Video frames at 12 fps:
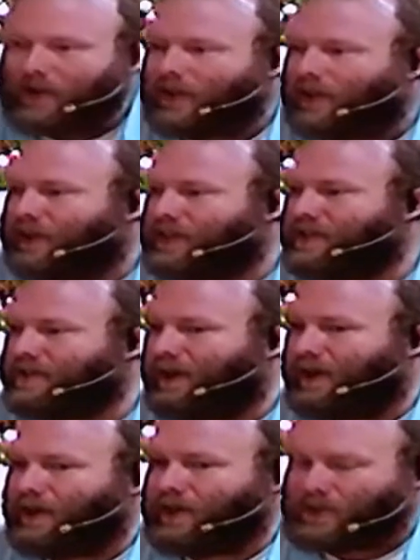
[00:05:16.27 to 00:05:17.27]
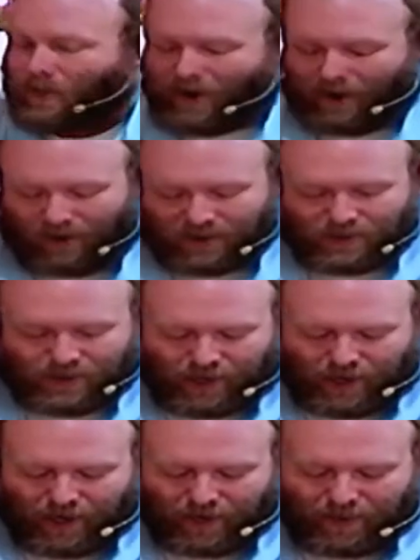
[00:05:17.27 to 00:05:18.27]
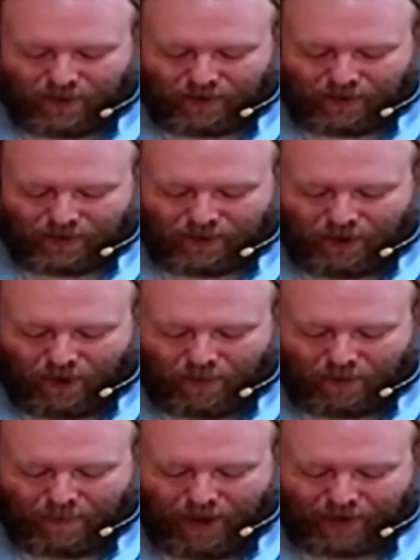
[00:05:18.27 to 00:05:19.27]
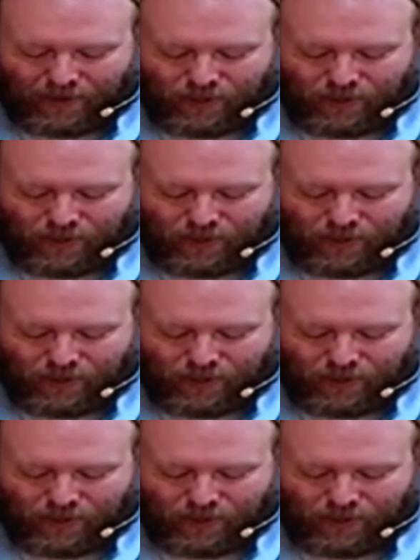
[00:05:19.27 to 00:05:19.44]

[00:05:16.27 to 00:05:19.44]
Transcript: there is fear as well as we talk about coming back